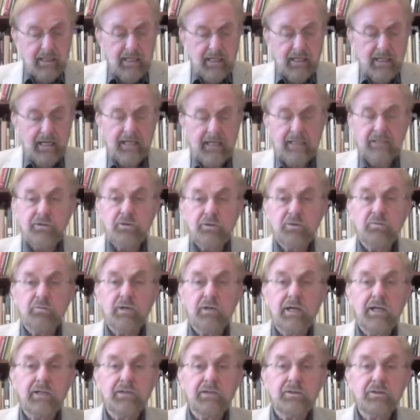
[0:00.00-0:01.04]
and
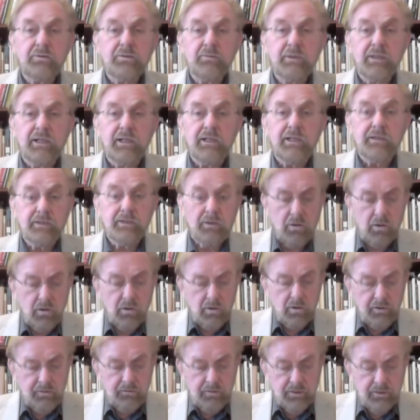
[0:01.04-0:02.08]
Uriah Smith.
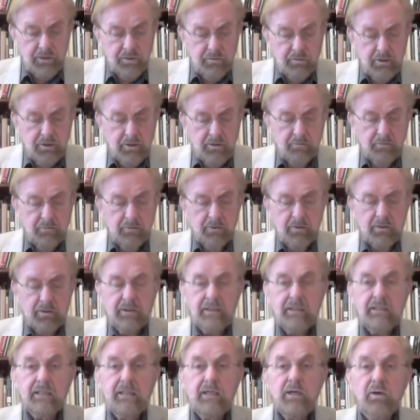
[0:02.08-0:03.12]
All of these people
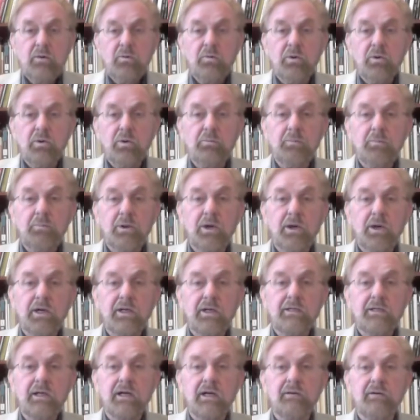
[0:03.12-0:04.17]
were part
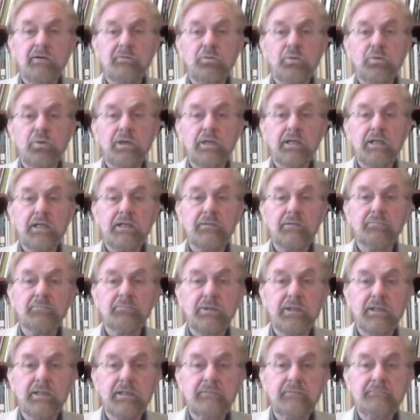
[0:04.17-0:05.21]
of what had
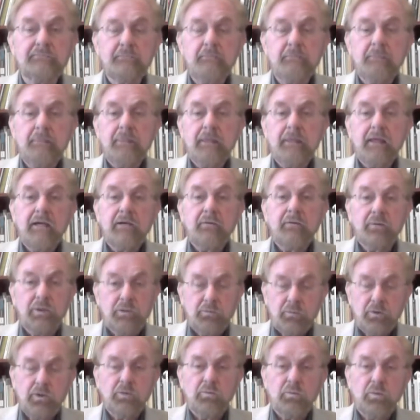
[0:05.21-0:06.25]
been, what,
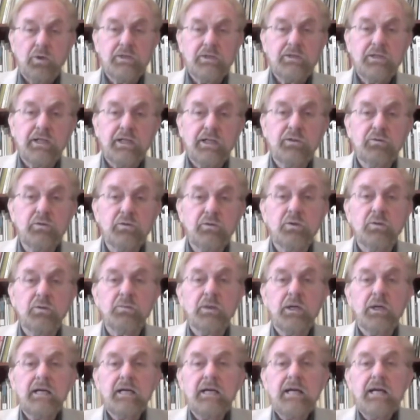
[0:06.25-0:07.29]
what was a group
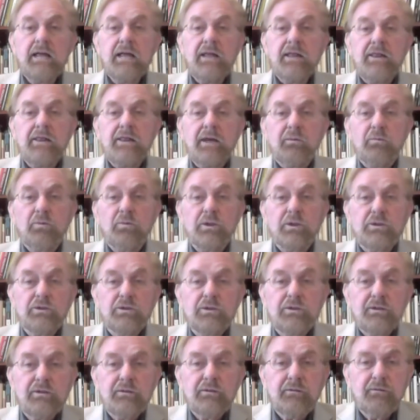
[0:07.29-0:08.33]
that
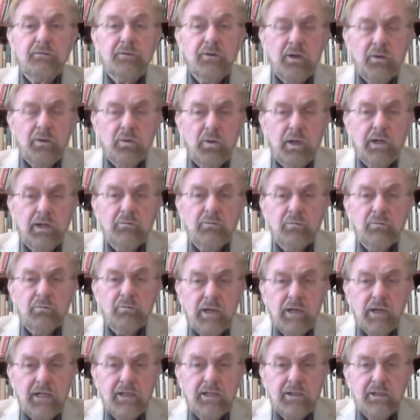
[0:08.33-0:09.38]
was quite
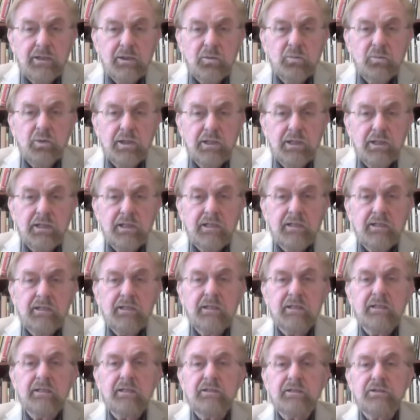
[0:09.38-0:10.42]
radical within
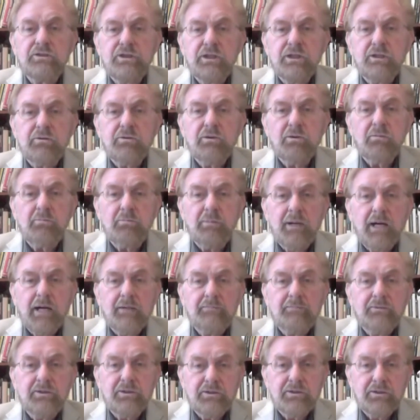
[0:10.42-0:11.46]
the general
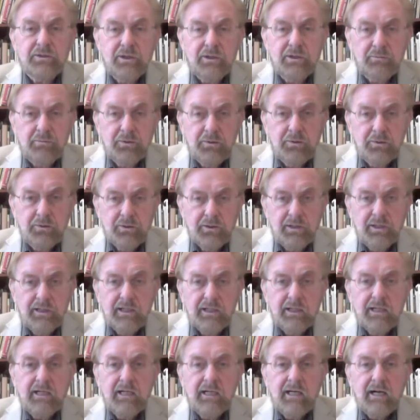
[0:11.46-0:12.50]
Baptist community
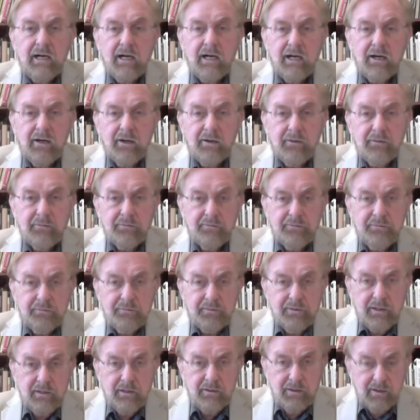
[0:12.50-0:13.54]
of,
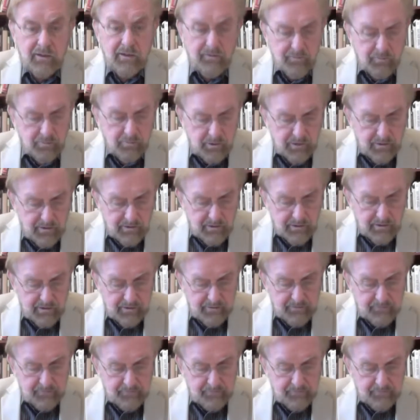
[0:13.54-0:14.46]
uh, of America.